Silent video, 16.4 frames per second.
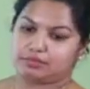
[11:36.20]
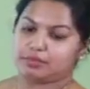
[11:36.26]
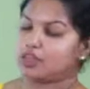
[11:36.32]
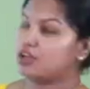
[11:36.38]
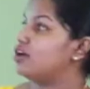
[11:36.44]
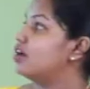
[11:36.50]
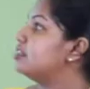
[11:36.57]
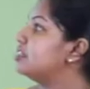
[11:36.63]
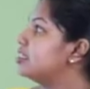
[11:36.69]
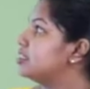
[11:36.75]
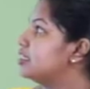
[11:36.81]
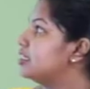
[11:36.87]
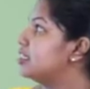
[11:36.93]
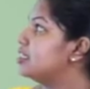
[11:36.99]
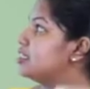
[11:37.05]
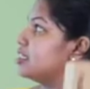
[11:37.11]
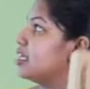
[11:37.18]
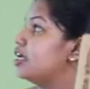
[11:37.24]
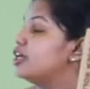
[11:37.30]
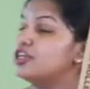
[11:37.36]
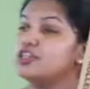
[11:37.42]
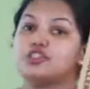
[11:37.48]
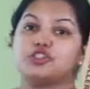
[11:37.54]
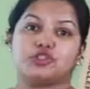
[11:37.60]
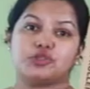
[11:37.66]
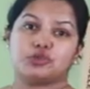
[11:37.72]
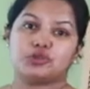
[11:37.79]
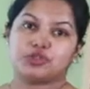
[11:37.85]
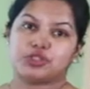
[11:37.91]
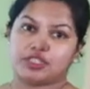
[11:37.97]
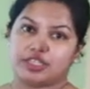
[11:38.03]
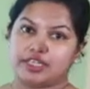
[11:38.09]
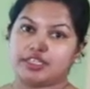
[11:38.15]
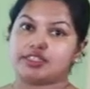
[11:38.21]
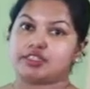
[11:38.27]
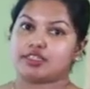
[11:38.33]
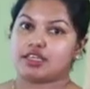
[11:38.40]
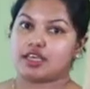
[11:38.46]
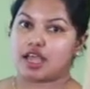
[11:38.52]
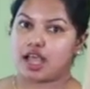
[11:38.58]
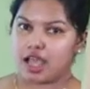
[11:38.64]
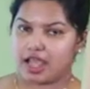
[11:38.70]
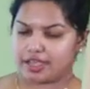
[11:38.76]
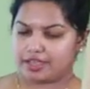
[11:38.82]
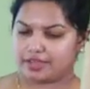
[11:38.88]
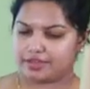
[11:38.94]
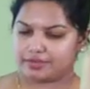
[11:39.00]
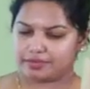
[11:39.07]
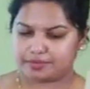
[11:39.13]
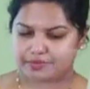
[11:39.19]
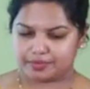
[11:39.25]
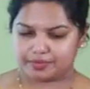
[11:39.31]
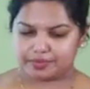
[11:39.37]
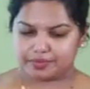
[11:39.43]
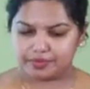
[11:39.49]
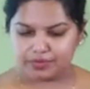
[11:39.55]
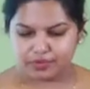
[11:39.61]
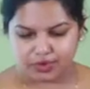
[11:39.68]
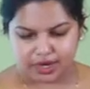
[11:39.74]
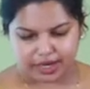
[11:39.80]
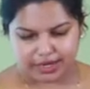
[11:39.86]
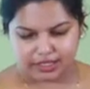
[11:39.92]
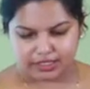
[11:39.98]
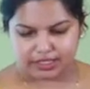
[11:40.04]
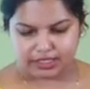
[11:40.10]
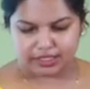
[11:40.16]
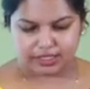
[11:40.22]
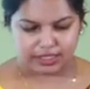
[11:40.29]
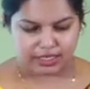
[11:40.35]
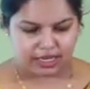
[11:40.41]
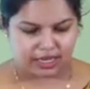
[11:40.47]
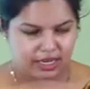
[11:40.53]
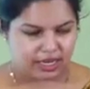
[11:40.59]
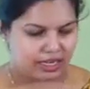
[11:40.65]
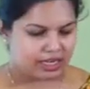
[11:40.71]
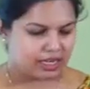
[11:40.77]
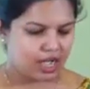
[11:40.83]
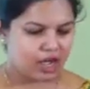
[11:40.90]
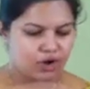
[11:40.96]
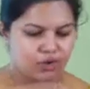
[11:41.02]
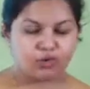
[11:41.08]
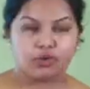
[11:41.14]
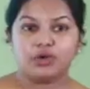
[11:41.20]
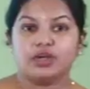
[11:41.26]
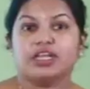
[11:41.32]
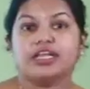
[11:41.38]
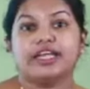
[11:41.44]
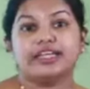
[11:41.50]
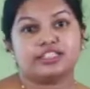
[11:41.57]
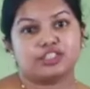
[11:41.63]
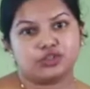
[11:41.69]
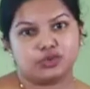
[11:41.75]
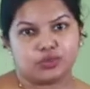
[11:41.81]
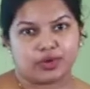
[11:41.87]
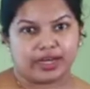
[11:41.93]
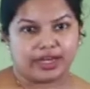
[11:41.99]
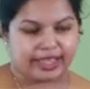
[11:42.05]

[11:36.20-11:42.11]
because it is 2 sticks high. Right. Now let's do an